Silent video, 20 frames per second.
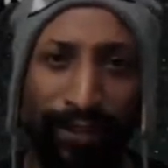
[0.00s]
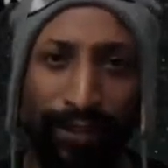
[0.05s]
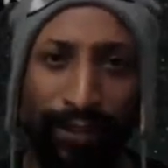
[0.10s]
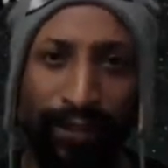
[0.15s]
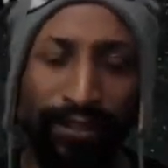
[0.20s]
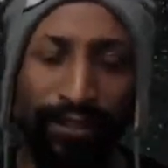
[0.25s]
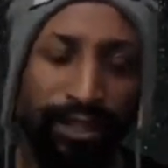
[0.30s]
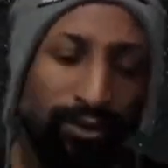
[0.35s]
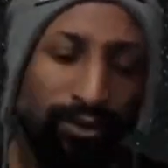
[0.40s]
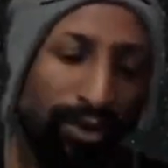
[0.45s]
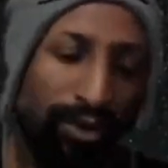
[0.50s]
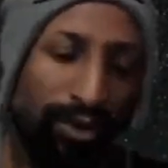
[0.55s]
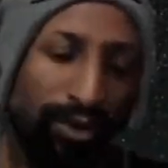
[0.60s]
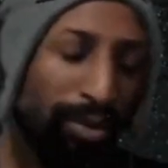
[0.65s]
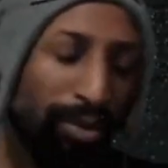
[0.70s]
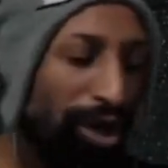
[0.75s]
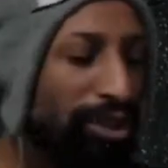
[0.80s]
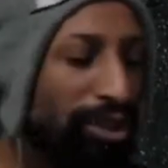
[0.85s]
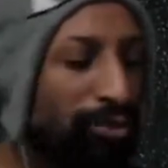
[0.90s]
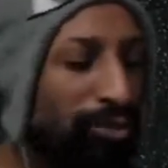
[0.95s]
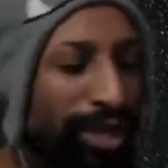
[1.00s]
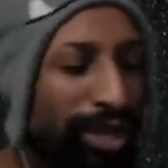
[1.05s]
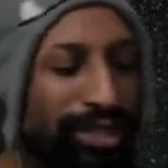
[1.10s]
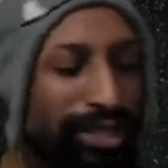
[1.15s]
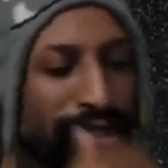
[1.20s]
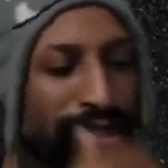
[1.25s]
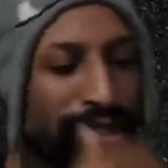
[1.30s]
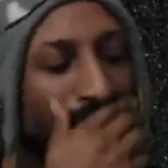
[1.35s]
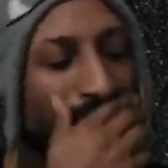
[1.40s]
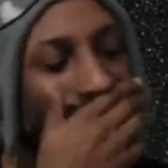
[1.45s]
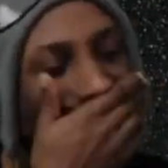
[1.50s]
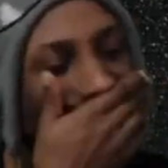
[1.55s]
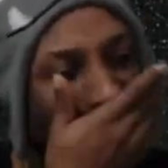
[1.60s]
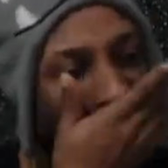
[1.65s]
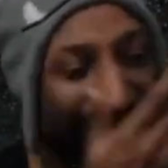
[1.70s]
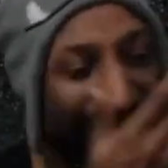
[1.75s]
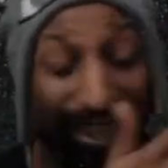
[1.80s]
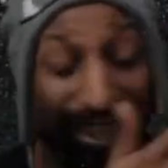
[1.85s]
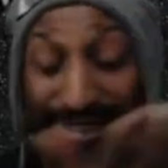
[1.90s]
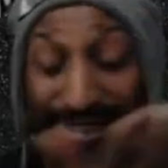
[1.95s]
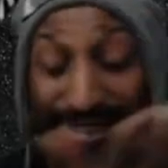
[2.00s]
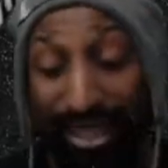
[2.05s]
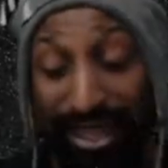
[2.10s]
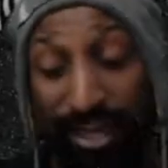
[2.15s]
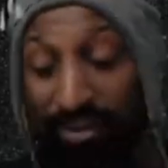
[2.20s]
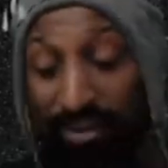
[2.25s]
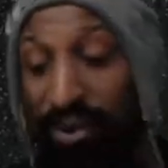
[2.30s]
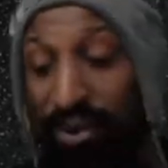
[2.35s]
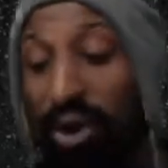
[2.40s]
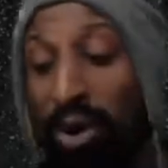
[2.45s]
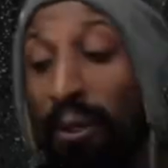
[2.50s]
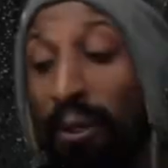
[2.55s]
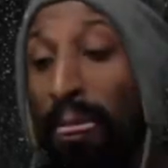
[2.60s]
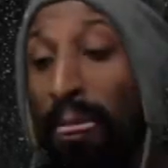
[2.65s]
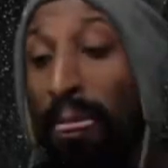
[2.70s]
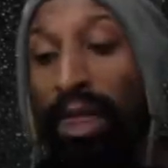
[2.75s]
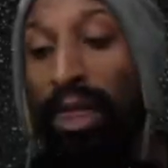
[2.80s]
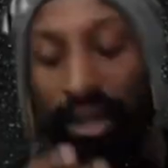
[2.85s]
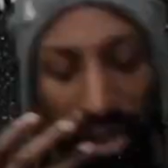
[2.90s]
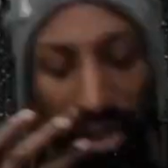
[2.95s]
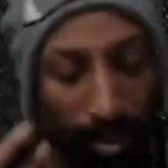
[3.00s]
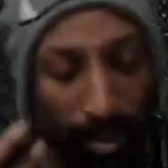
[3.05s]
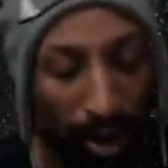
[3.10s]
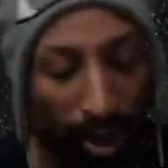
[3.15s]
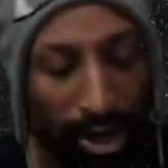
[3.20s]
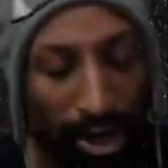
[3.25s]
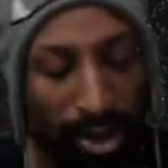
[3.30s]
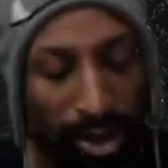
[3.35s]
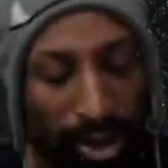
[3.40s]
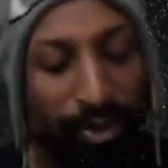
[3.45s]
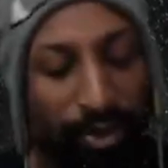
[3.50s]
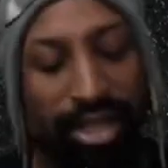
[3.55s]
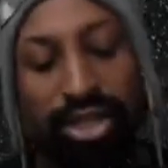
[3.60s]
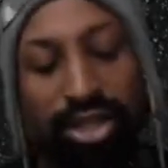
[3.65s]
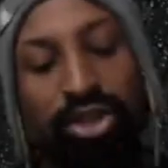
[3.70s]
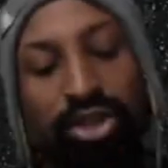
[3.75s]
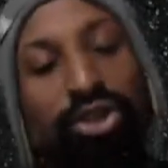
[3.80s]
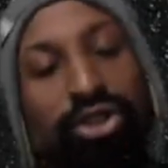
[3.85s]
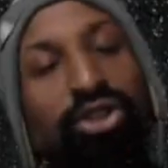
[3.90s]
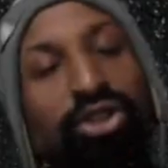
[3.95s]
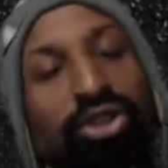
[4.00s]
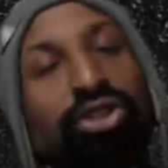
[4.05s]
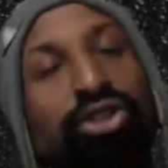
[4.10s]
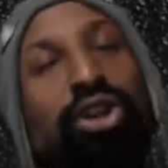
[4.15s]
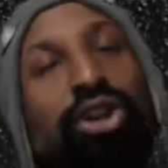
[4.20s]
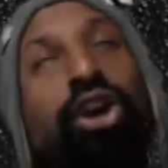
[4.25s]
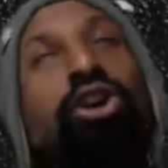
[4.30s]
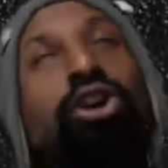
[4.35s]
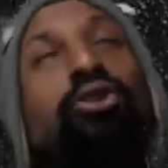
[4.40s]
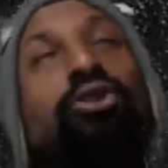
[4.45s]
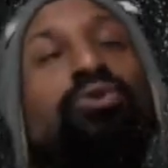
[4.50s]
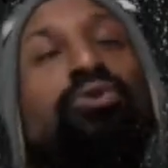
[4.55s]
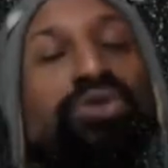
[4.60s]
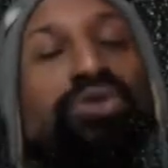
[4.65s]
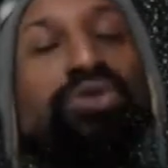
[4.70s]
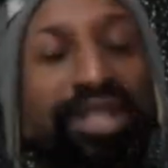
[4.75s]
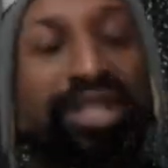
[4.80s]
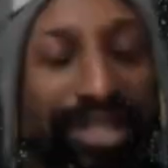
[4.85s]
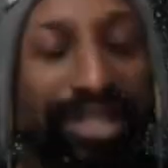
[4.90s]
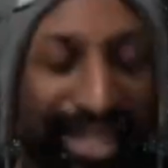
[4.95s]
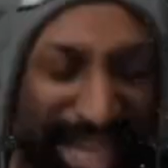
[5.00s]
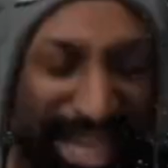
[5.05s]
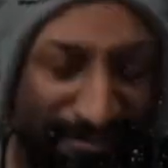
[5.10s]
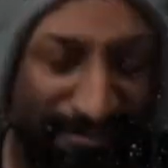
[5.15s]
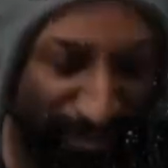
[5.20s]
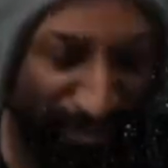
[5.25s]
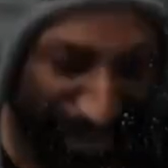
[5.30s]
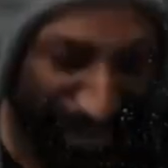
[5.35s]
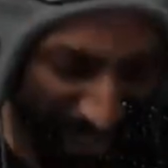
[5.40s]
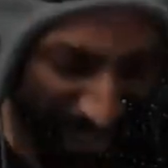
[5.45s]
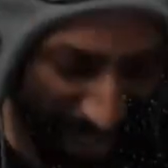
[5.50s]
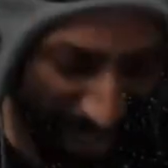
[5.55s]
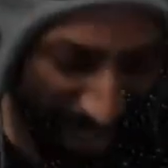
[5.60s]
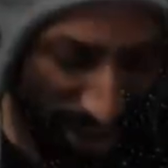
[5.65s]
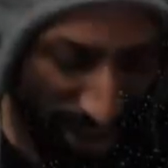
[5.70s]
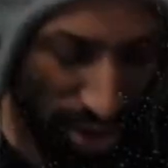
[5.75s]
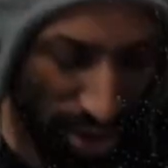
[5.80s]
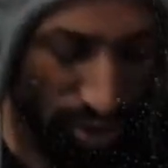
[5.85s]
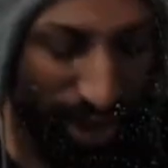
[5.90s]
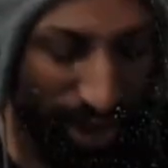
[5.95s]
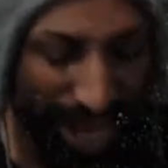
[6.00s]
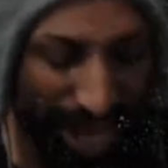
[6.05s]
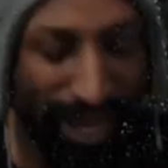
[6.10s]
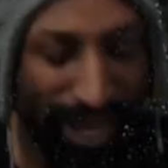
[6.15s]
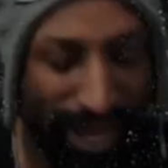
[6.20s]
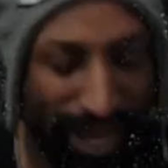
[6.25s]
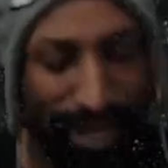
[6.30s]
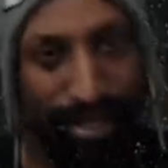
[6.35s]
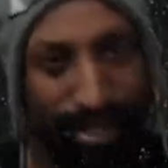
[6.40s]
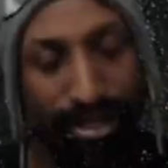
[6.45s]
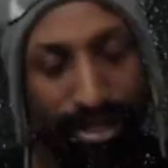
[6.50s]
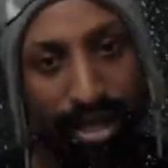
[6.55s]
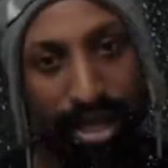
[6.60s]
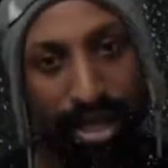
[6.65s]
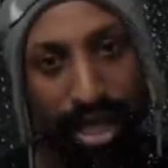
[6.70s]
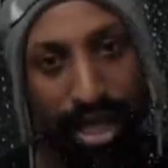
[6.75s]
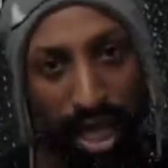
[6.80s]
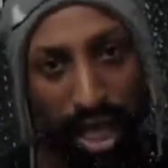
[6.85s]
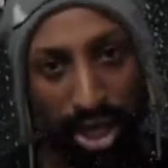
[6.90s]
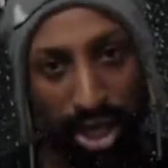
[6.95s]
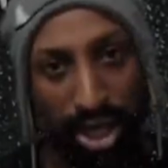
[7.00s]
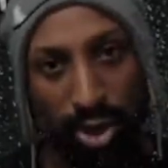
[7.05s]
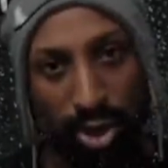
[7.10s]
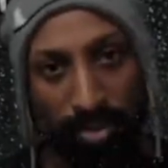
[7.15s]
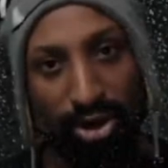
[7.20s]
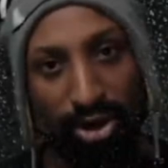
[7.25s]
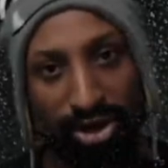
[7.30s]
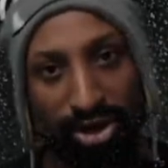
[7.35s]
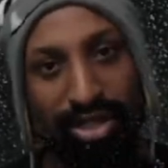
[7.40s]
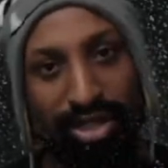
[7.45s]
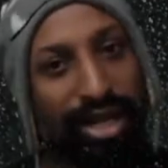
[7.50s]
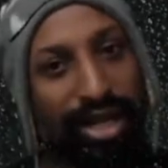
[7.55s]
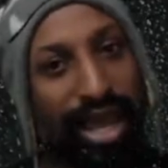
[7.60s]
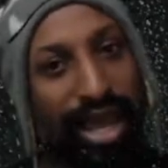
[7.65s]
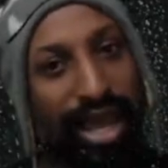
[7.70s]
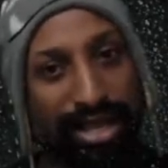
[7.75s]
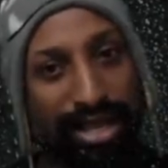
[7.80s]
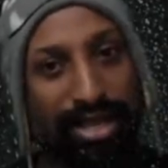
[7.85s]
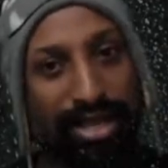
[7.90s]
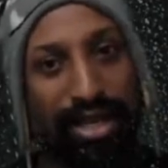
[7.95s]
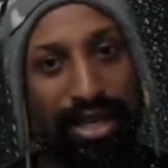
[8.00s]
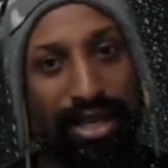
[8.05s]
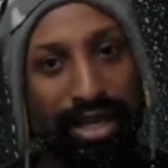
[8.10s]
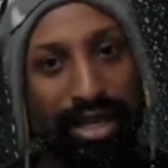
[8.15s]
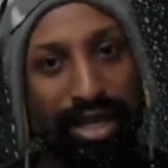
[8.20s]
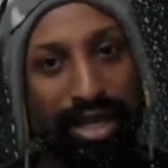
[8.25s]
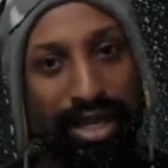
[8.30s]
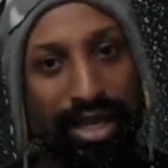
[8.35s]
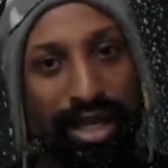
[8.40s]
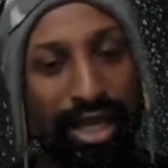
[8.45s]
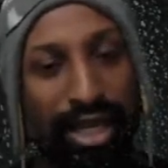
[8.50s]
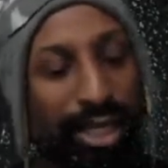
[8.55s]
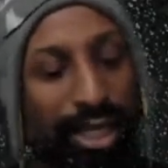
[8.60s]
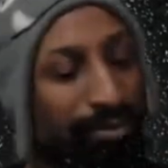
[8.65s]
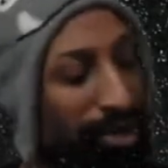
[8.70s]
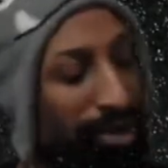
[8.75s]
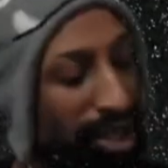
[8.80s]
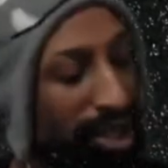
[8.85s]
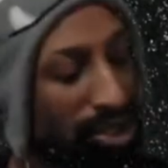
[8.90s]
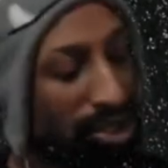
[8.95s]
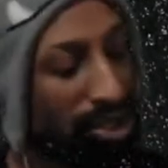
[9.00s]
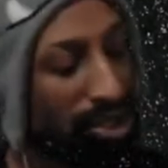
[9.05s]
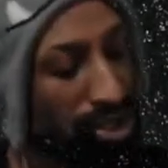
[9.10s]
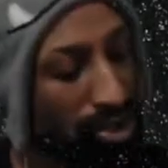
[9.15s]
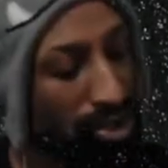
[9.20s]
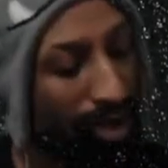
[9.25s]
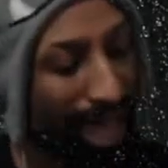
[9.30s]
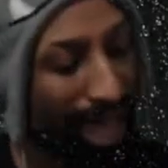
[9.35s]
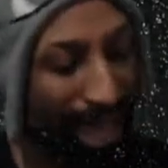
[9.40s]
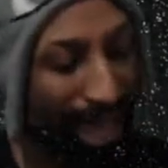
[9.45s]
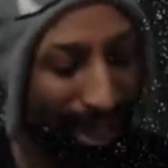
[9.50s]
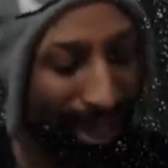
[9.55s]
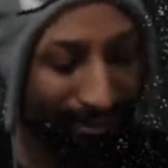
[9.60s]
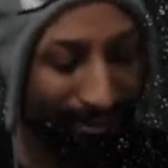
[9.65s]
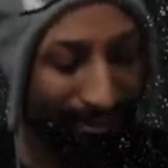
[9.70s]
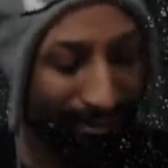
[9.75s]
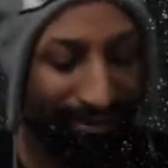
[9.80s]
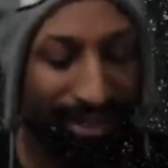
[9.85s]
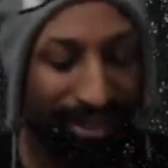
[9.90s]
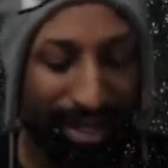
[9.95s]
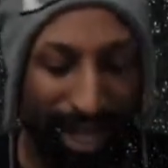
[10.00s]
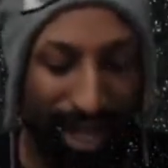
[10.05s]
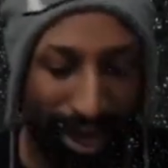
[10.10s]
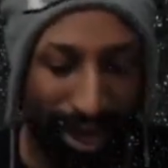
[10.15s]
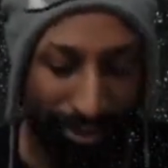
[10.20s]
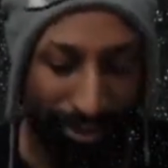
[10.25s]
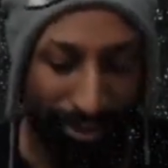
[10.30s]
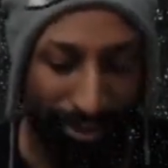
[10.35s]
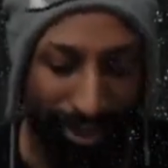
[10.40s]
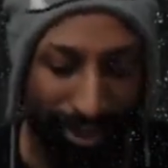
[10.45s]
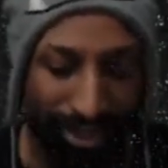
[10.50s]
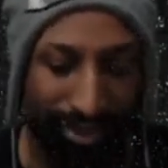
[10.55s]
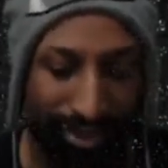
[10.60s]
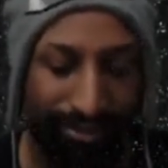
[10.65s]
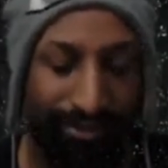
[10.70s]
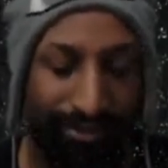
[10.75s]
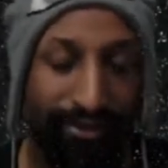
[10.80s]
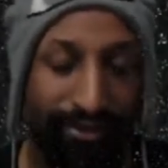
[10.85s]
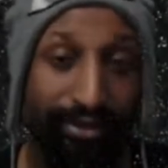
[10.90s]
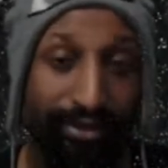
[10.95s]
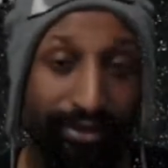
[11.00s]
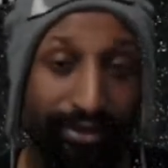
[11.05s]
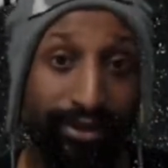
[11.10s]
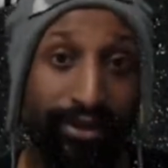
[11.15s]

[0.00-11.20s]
See, the part of the reason you get, like I said this before, the part of the reason you're so deeply ingrained in your personality is because you have the narrative.